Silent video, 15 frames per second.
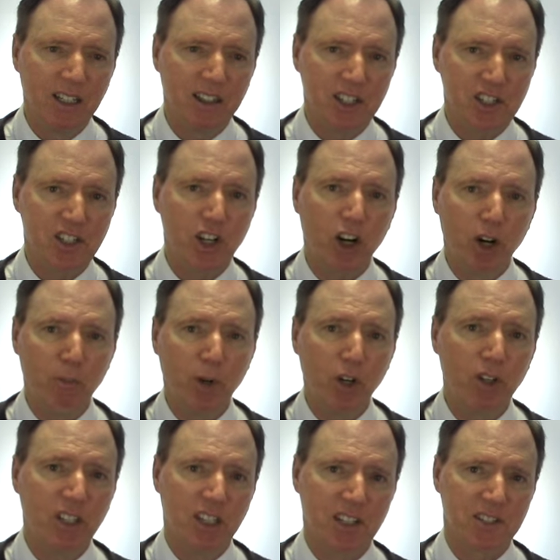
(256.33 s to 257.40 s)

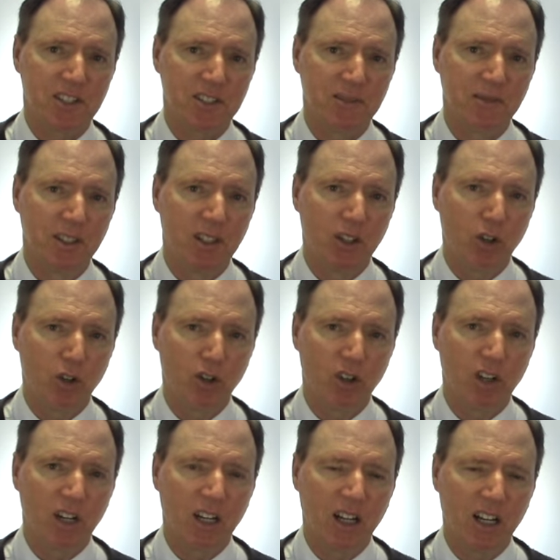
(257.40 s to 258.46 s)
disharmonious or
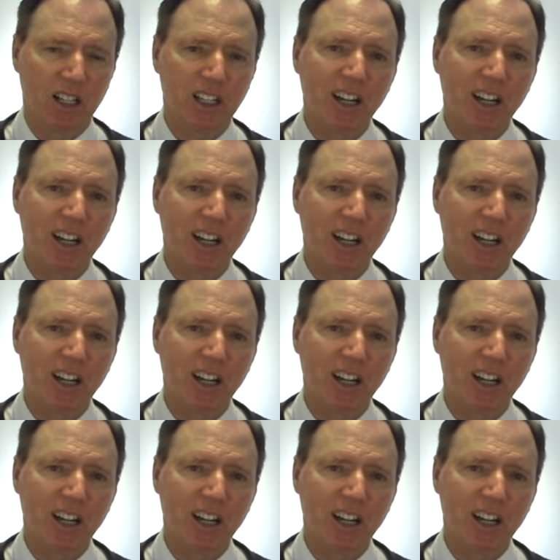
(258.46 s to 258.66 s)
uh,